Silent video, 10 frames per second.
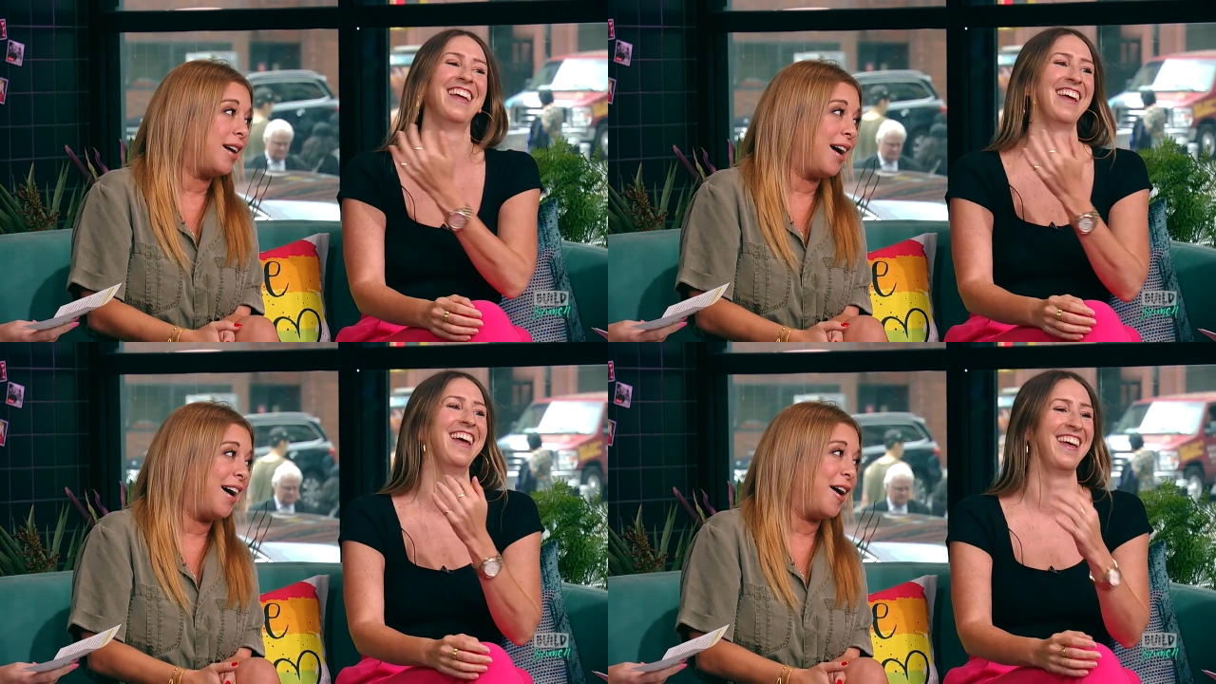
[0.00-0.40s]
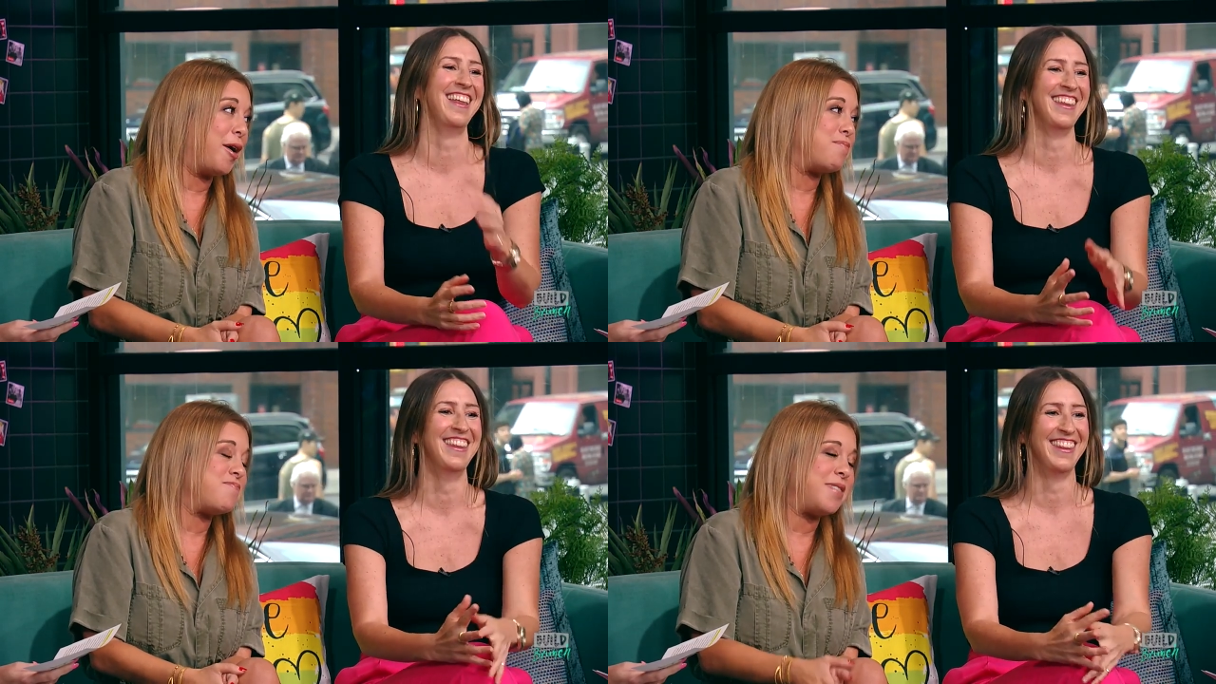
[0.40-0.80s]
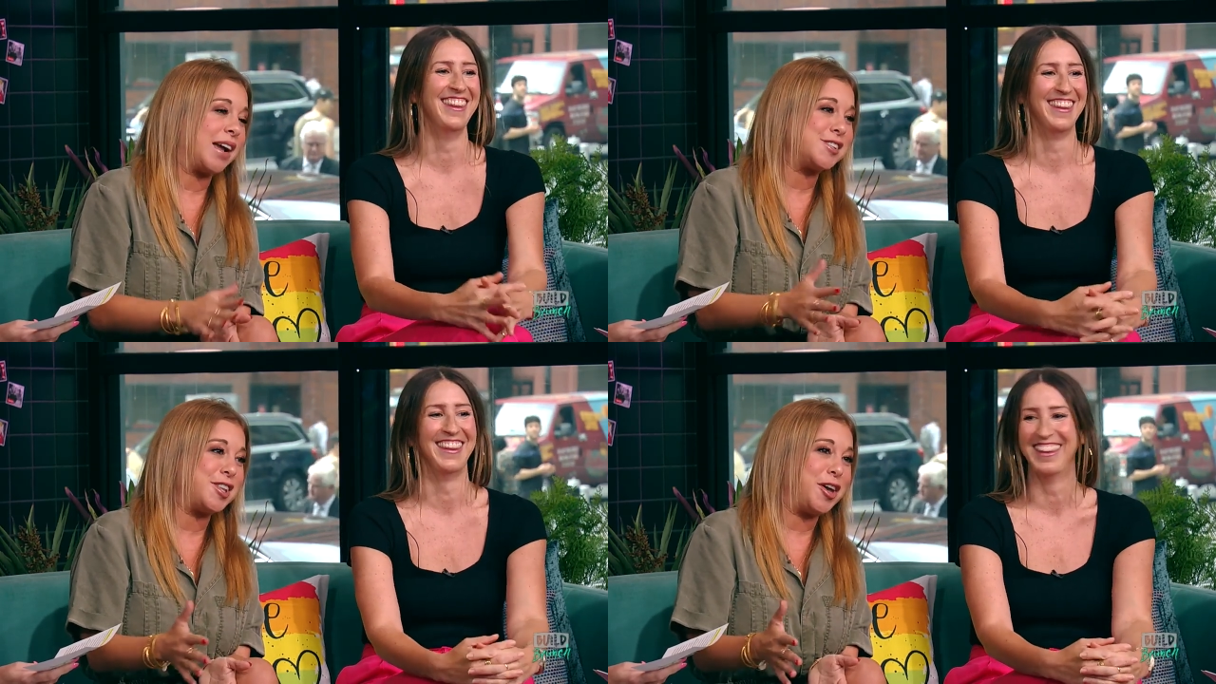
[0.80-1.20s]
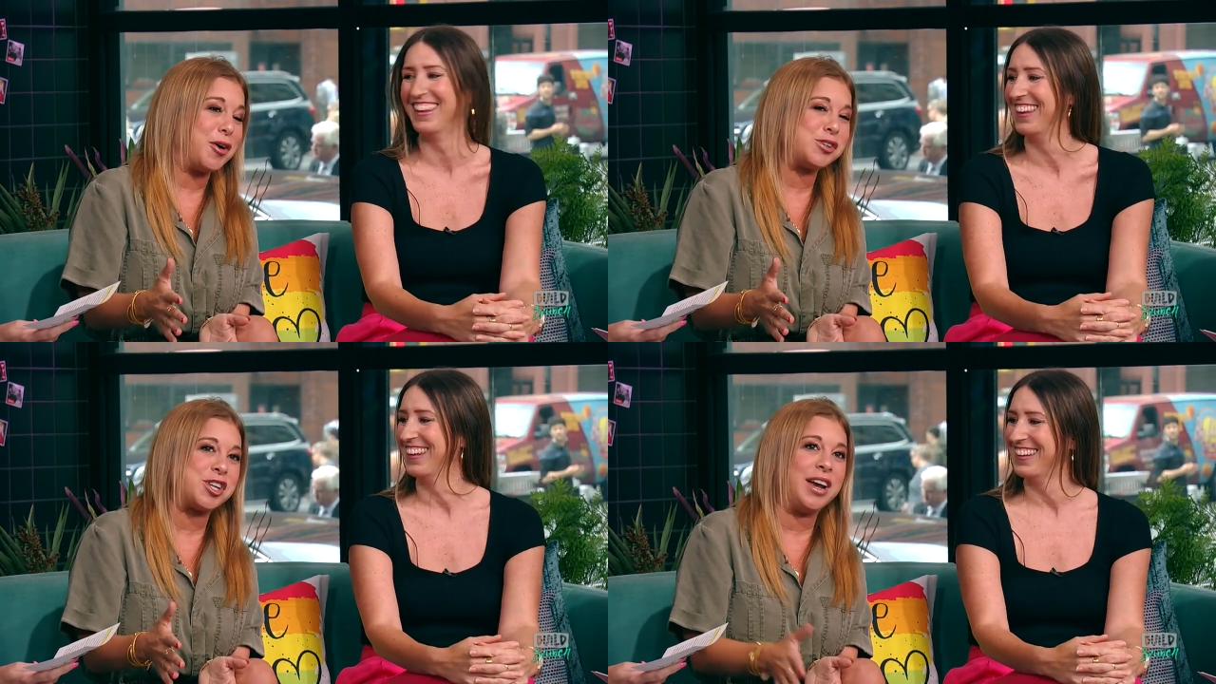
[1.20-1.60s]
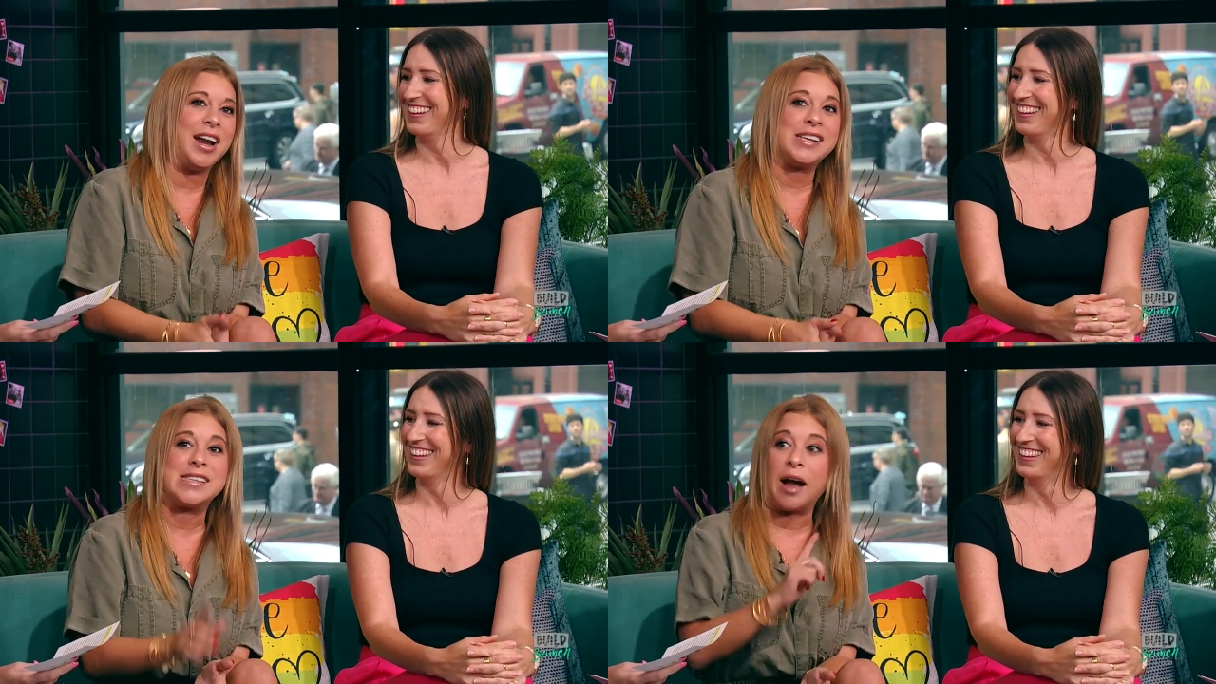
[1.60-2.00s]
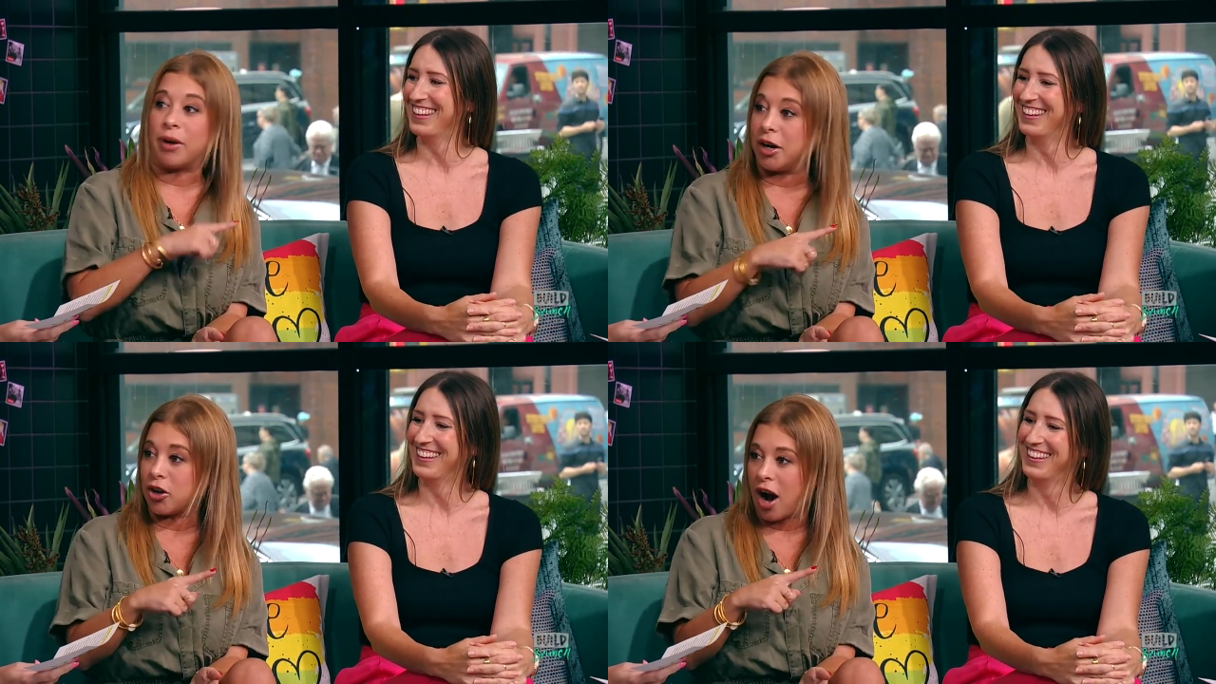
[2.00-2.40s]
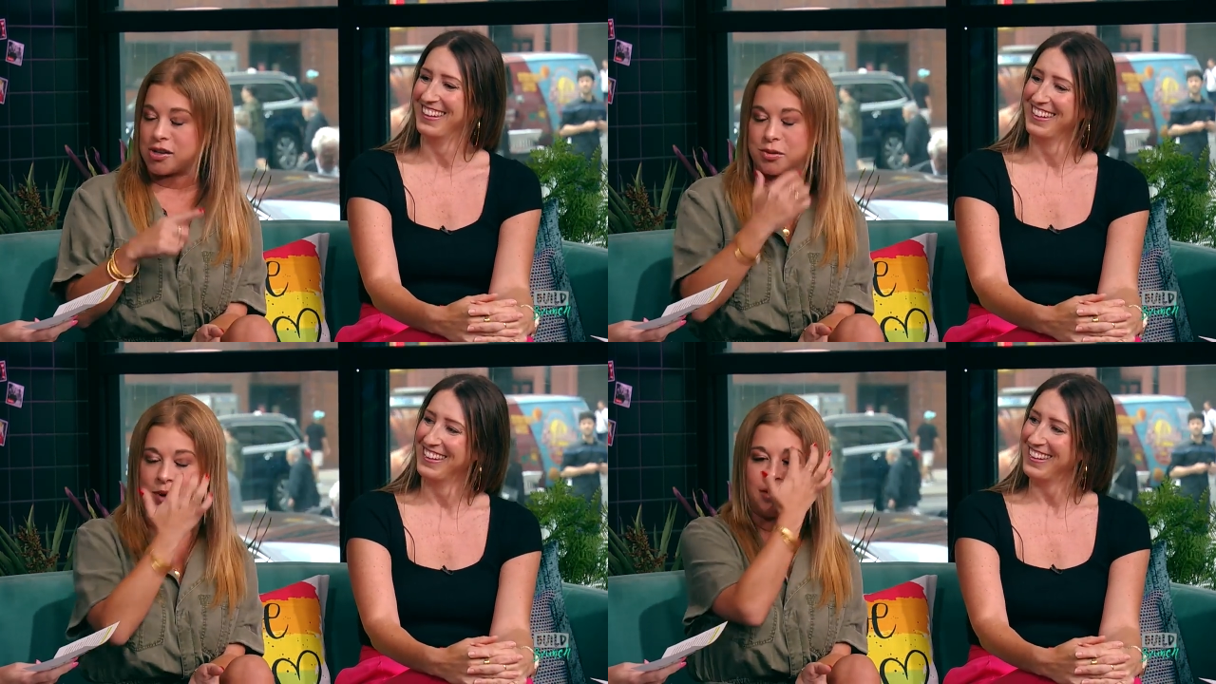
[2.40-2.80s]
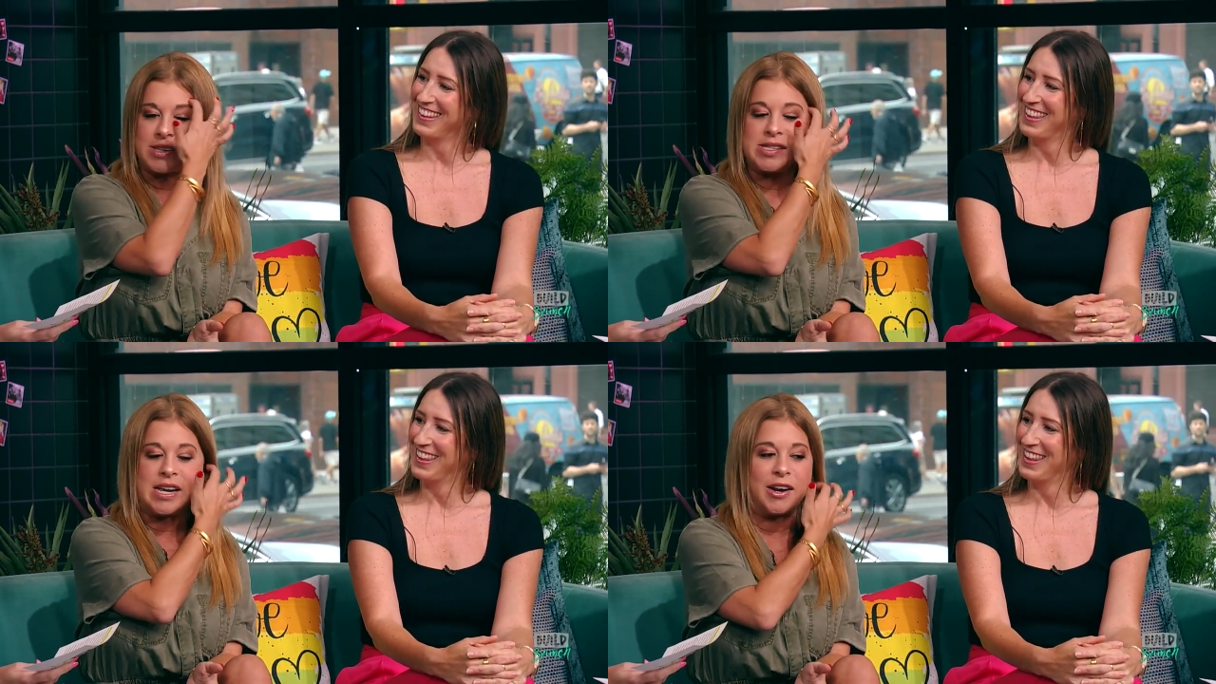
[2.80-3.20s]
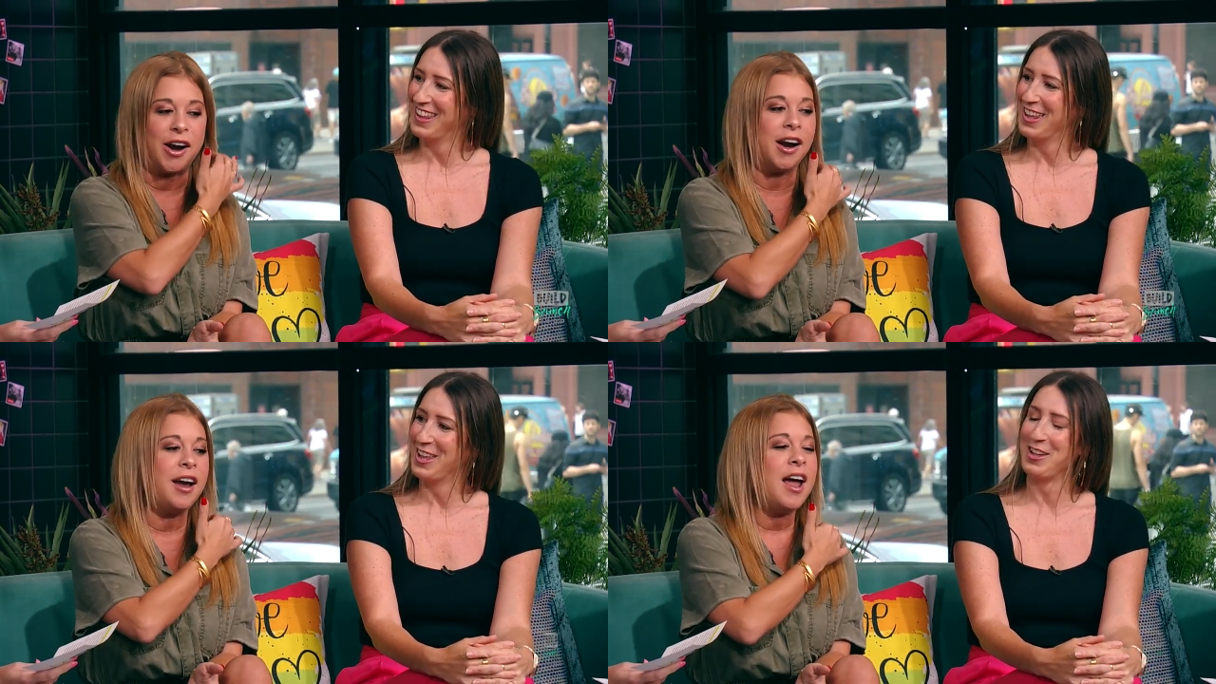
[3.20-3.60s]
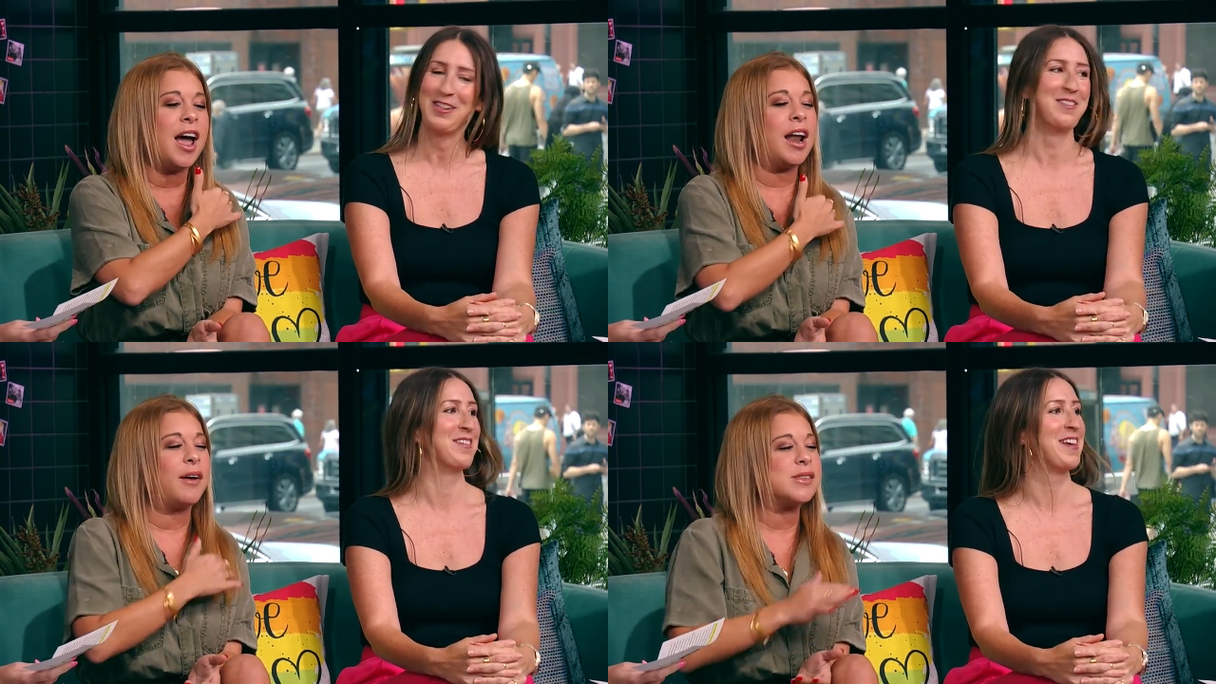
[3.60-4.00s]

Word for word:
Speaker 1: wow. um, next to the ocean, and I sat right across from her at oh this dinner, God. and I